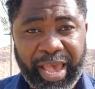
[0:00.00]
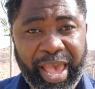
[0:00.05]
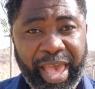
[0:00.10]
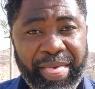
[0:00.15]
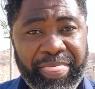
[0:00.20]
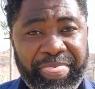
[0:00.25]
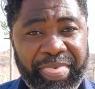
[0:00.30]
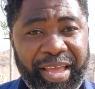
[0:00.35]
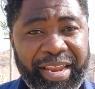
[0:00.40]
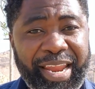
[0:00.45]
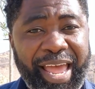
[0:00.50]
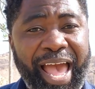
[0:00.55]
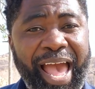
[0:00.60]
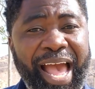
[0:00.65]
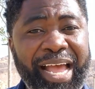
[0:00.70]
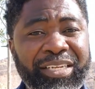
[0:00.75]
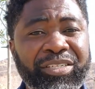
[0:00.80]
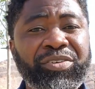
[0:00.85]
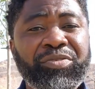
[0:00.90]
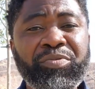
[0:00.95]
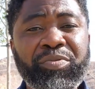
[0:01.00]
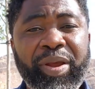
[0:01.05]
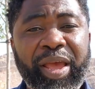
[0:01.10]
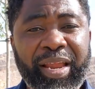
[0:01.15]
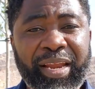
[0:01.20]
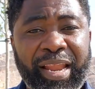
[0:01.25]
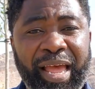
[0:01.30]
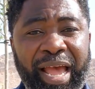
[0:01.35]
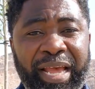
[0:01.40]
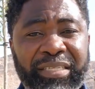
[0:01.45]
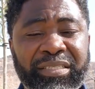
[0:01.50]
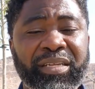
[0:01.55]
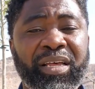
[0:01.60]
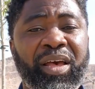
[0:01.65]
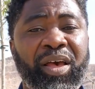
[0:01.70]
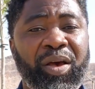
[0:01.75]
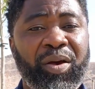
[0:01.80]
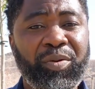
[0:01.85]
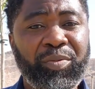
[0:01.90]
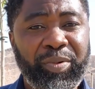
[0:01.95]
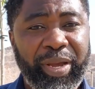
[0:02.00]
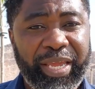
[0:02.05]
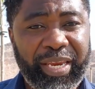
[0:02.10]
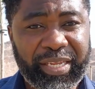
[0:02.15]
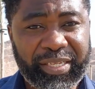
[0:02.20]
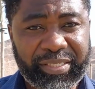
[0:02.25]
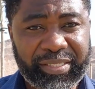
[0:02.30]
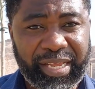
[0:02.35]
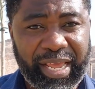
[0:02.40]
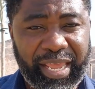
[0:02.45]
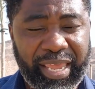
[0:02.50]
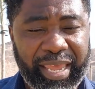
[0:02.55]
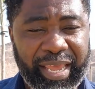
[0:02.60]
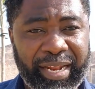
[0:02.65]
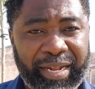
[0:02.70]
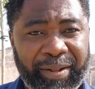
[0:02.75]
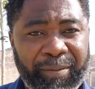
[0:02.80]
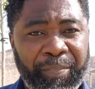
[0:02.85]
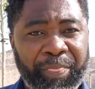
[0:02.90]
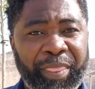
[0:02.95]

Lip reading: And then I had to realize, wait a second,